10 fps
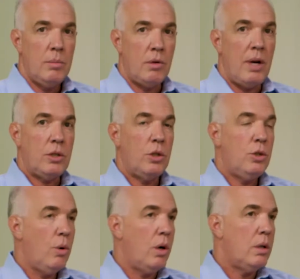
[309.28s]
But rest
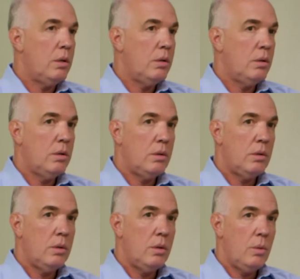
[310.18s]
assured,
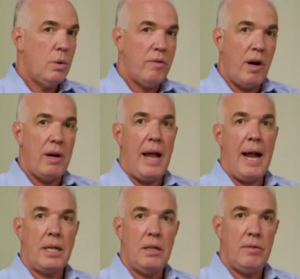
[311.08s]
we're very
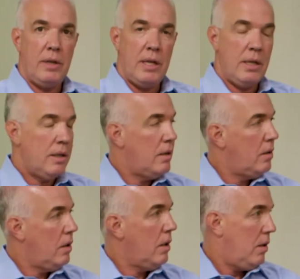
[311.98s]
active in
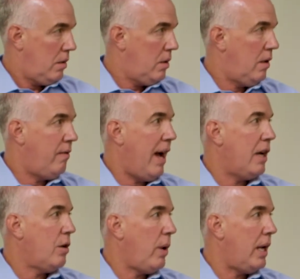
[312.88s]

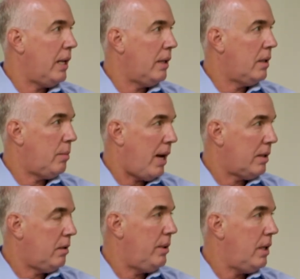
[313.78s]
evaluating the
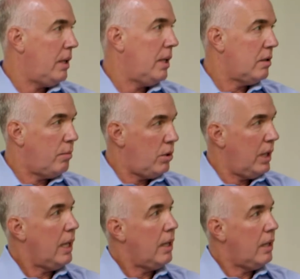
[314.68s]
possibilities of
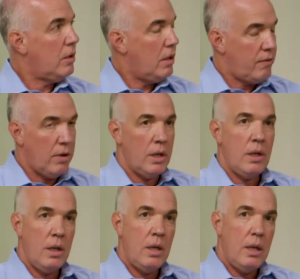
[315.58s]
bringing a different,
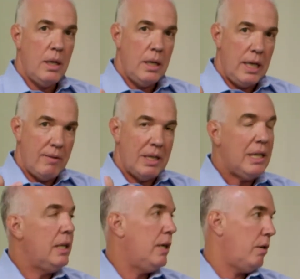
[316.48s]
even
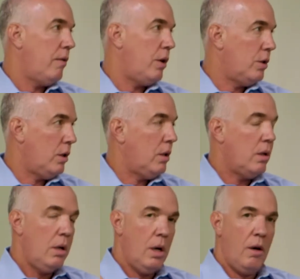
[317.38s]
cleaner version
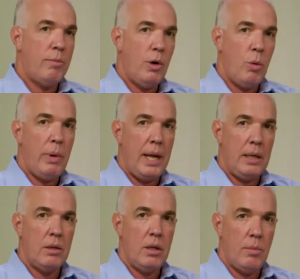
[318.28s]
of
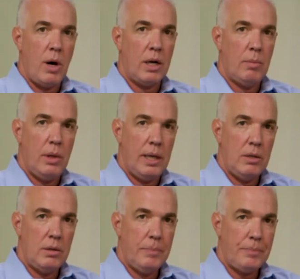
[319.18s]
propane to the marketplace.